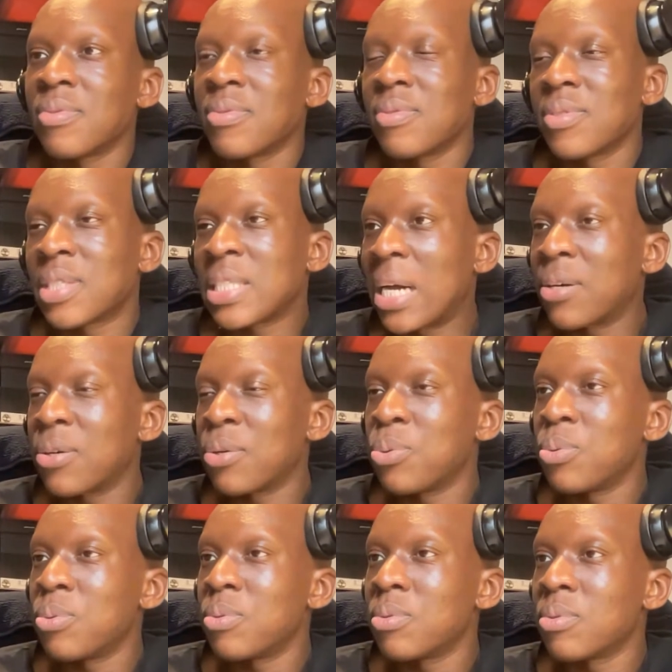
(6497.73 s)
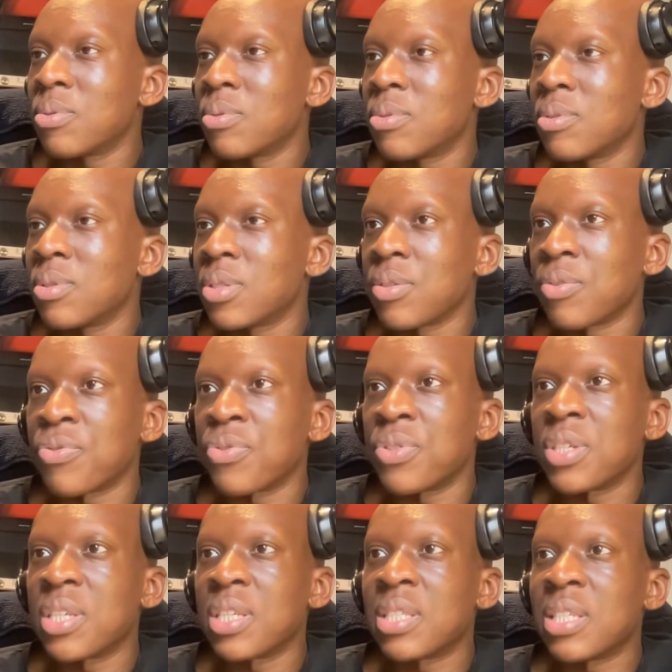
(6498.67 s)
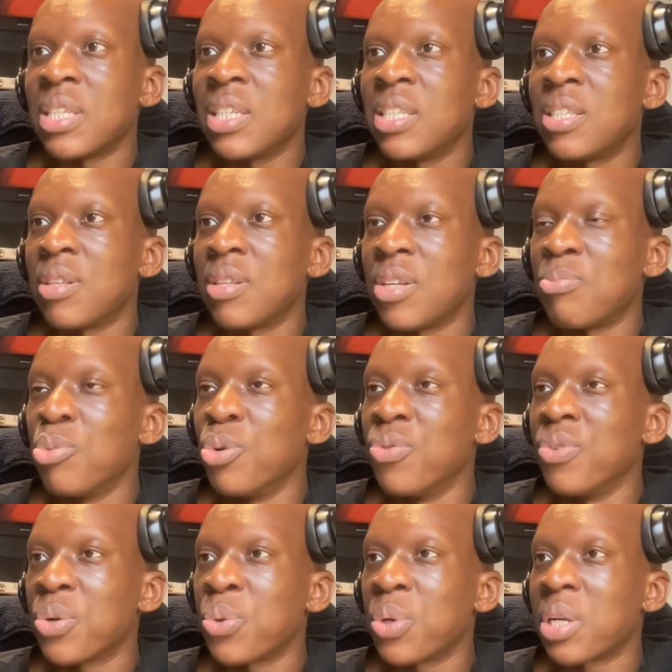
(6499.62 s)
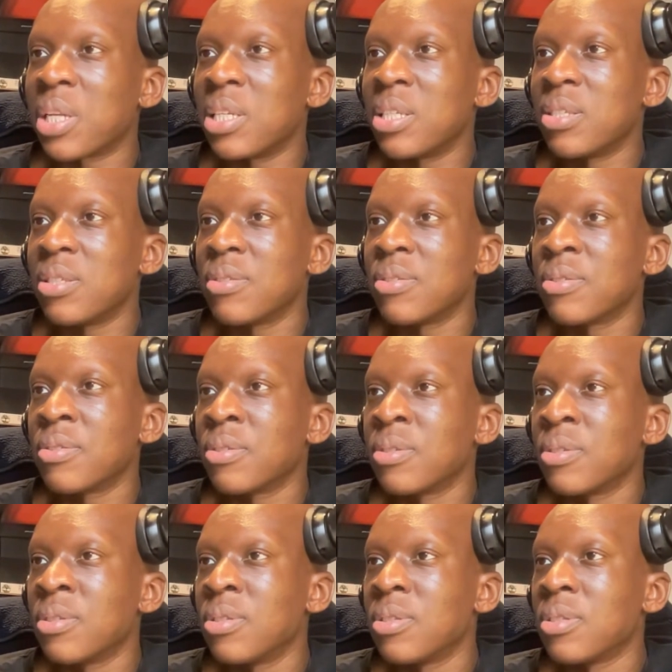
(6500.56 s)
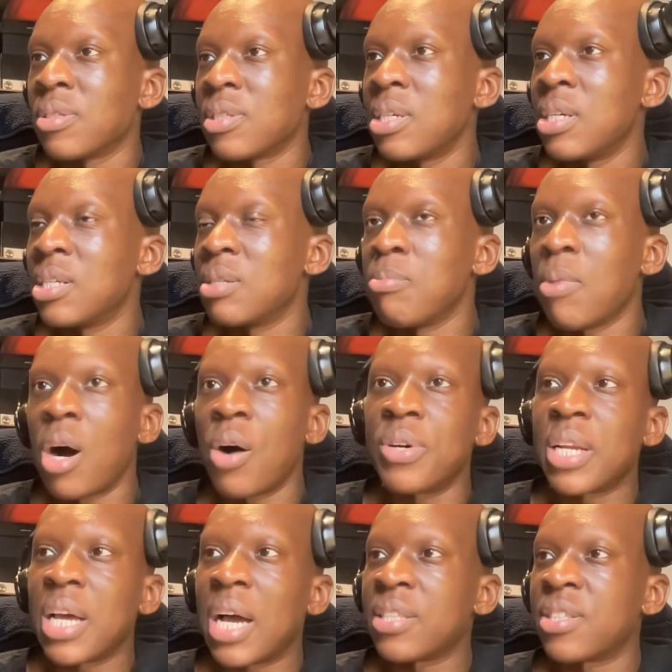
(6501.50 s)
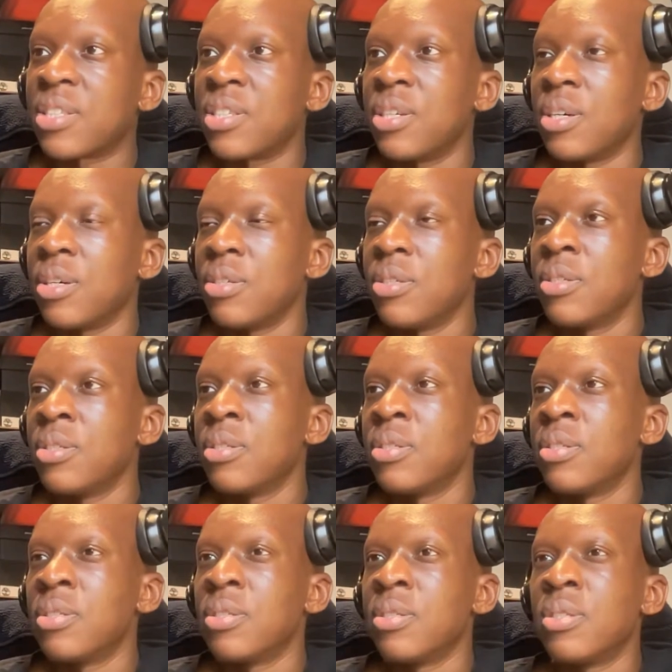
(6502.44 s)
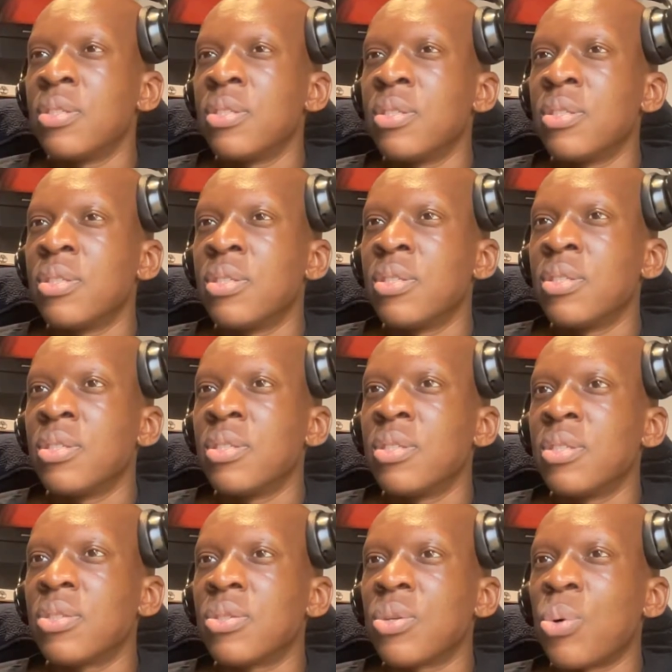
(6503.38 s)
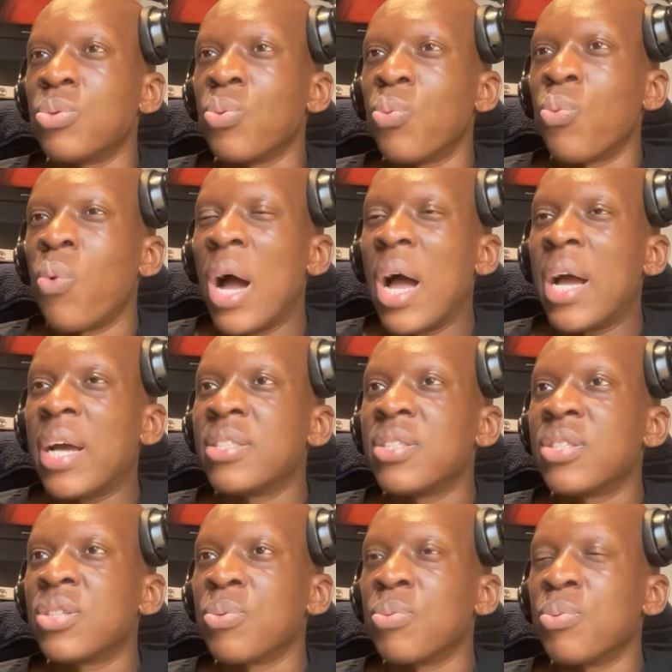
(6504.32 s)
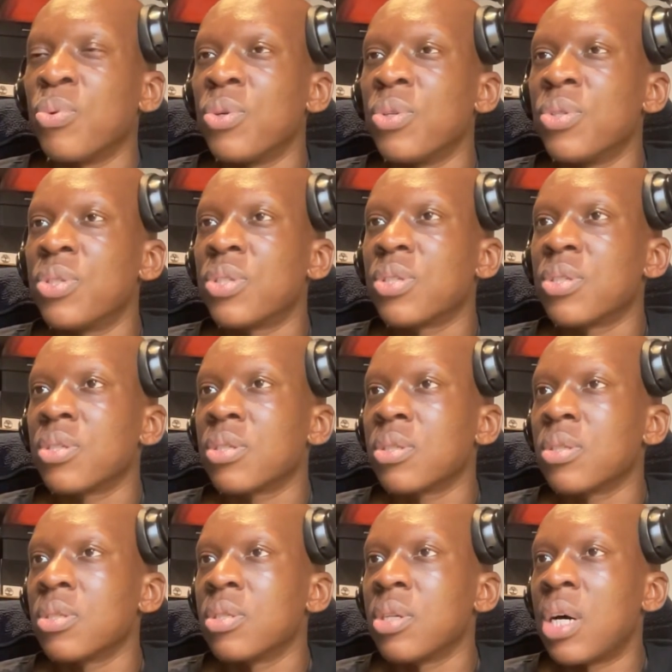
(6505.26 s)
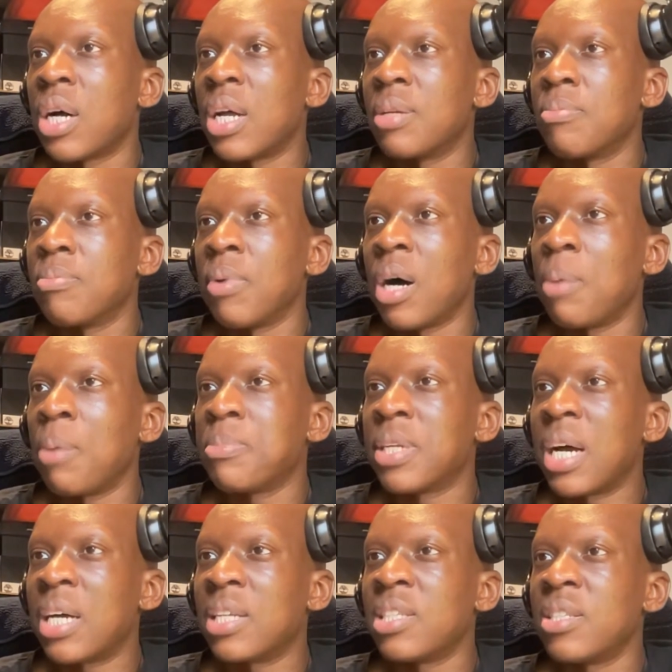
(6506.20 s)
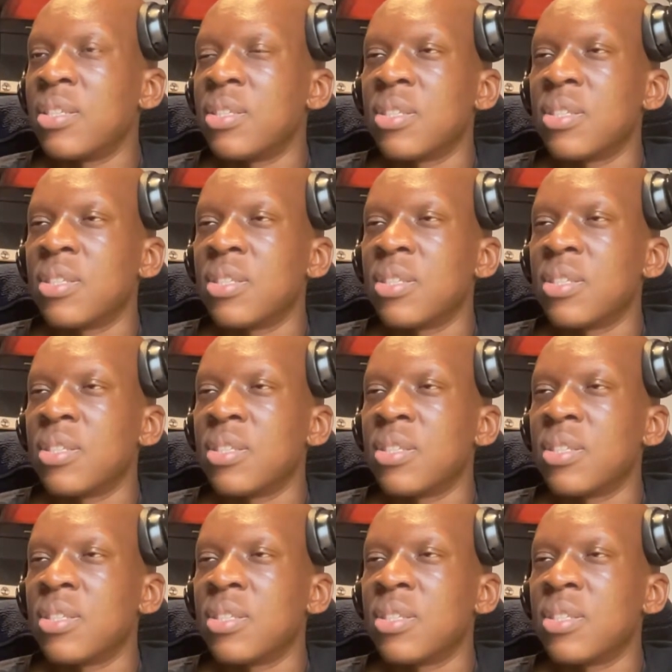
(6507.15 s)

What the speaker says: tangle. It's a free kick to Egypt. They move it quickly. Here's Marwan Atia. Goes wide towards Mohamed Hani.